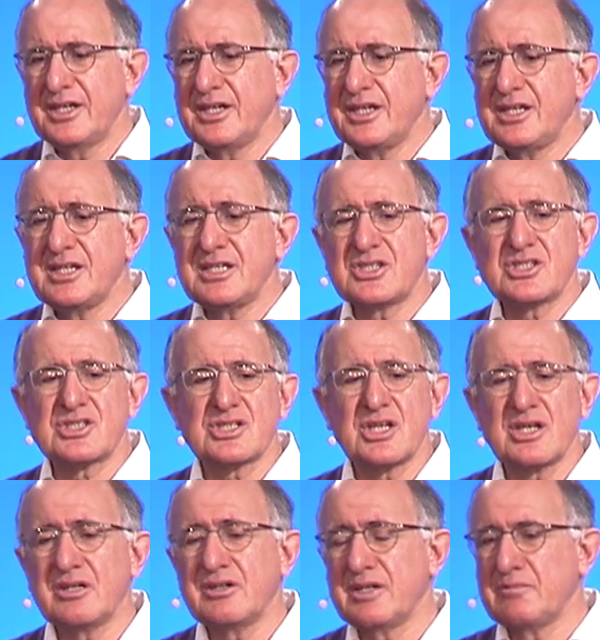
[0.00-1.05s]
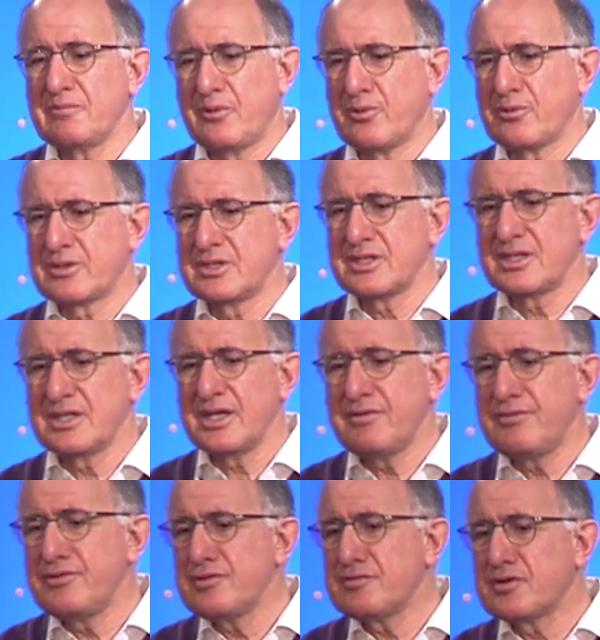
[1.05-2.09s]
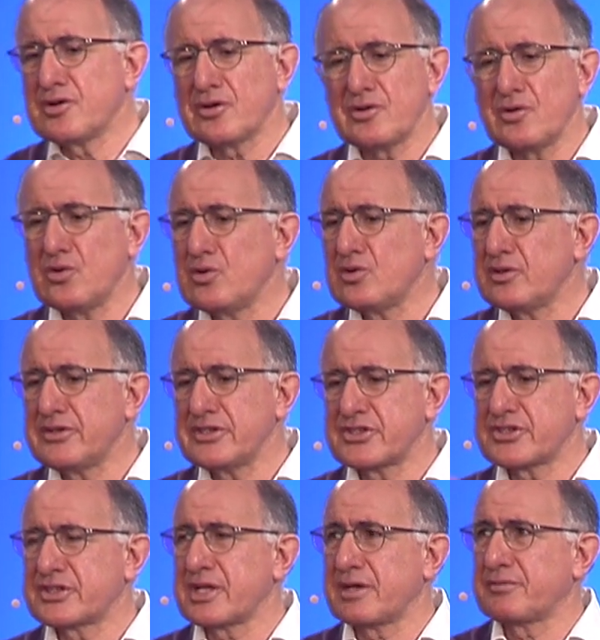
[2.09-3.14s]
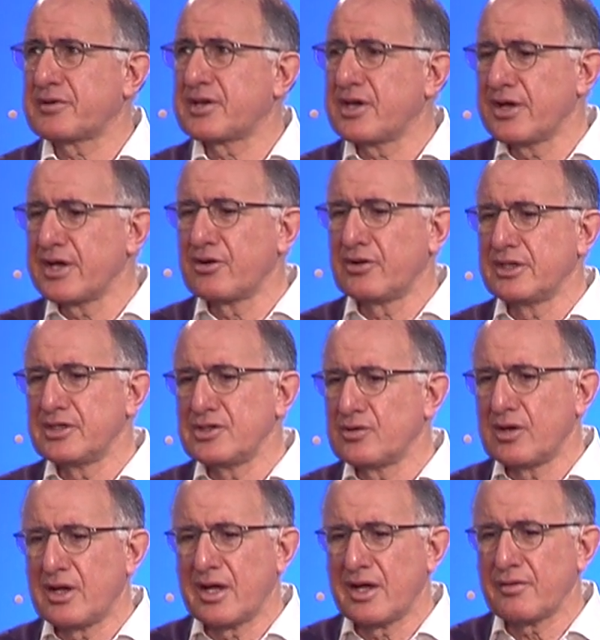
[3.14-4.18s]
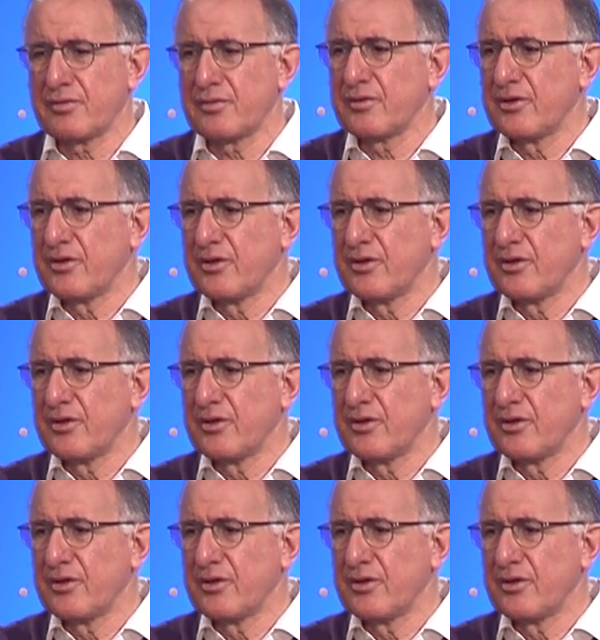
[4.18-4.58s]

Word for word: It is so important. If you've got all the stuff going on in your life,